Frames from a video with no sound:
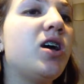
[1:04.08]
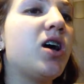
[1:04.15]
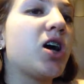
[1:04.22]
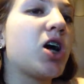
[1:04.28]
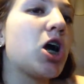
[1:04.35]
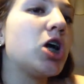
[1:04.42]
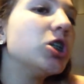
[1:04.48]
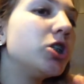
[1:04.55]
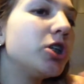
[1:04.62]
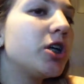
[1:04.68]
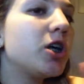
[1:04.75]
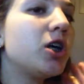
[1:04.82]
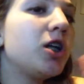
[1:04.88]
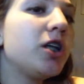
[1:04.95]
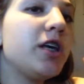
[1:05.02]
a country
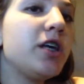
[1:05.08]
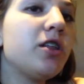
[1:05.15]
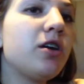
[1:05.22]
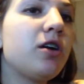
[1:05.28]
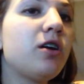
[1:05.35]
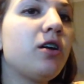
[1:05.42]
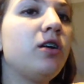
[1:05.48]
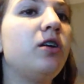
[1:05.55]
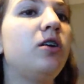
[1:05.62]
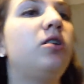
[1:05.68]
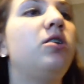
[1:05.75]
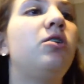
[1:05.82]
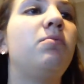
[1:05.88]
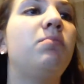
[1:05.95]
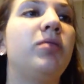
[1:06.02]
girl either,
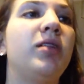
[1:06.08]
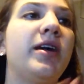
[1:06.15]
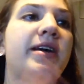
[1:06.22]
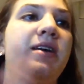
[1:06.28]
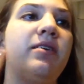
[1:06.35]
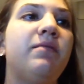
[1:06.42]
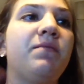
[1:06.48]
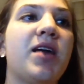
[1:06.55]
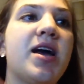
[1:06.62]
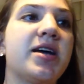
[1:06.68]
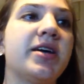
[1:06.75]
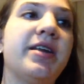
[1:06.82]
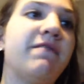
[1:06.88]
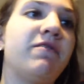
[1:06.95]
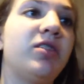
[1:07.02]
but like I
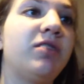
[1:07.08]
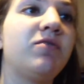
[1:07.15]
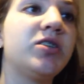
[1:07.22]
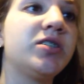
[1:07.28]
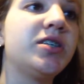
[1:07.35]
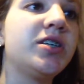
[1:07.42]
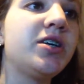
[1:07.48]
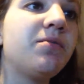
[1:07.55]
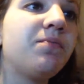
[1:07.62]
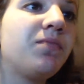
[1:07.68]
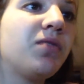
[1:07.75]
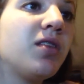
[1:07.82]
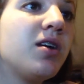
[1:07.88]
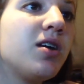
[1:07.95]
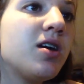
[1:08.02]
can never live in a city.
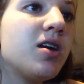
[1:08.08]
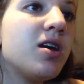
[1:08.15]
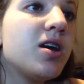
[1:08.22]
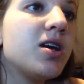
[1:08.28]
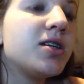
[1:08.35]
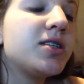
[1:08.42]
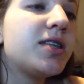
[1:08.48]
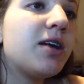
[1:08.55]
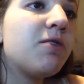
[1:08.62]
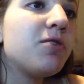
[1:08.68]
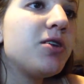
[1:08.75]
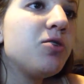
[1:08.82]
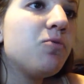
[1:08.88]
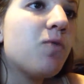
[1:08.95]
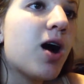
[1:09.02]
Say
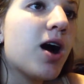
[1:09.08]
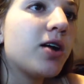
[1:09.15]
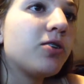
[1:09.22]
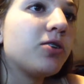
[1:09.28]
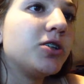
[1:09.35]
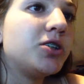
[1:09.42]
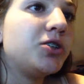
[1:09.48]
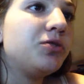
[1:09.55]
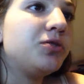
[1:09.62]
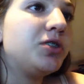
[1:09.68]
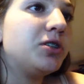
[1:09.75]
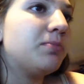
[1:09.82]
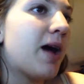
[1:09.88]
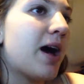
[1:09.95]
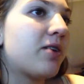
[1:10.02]
what you want or choose
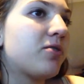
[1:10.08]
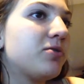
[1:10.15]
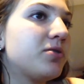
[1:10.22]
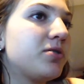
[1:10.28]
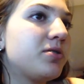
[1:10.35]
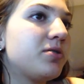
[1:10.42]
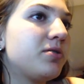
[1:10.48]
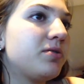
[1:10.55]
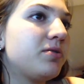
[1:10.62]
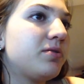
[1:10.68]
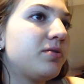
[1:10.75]
your battles.